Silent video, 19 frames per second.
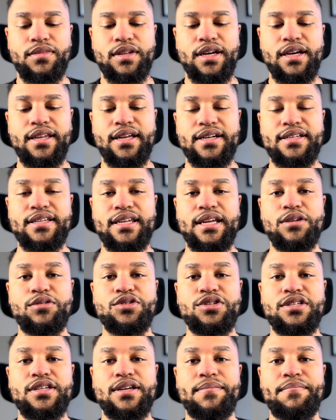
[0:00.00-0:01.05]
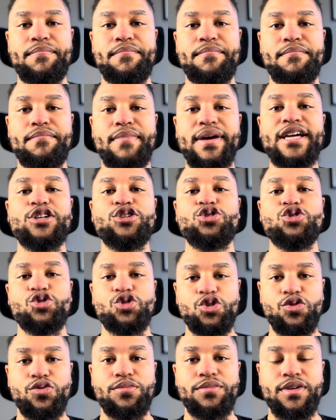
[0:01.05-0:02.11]
And like I said, that was major
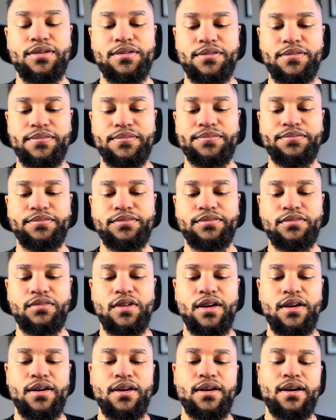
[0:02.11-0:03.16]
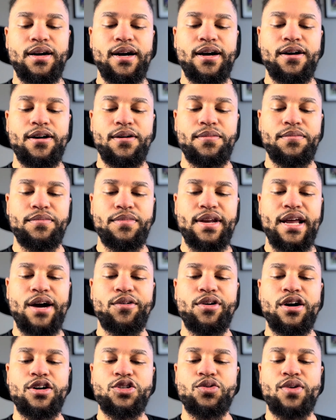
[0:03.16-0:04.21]
zoom. Now it
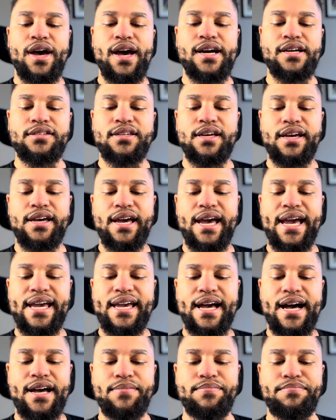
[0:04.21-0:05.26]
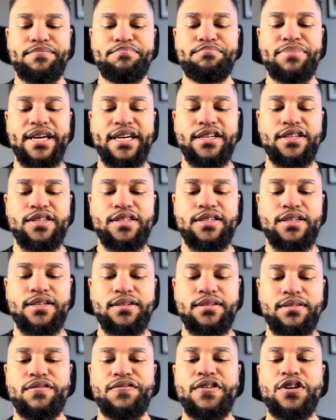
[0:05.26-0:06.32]
also has a AI-based
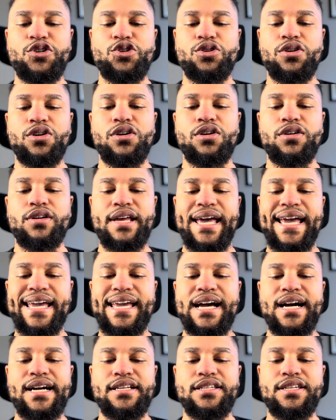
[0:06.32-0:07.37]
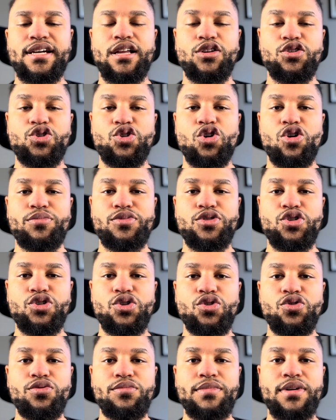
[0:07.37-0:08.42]
feature called AI Telescope
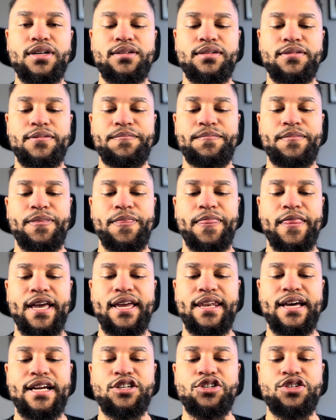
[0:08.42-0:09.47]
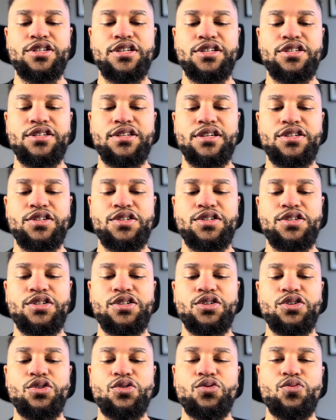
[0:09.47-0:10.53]
Zoom. And that just assists
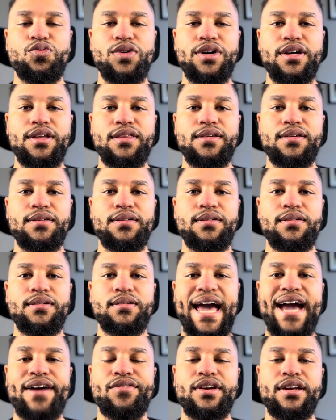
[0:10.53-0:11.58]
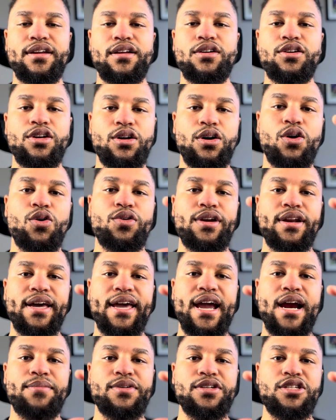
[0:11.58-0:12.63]
you with having, holding the
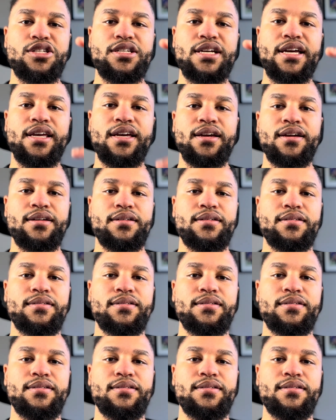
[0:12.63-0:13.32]
camera steady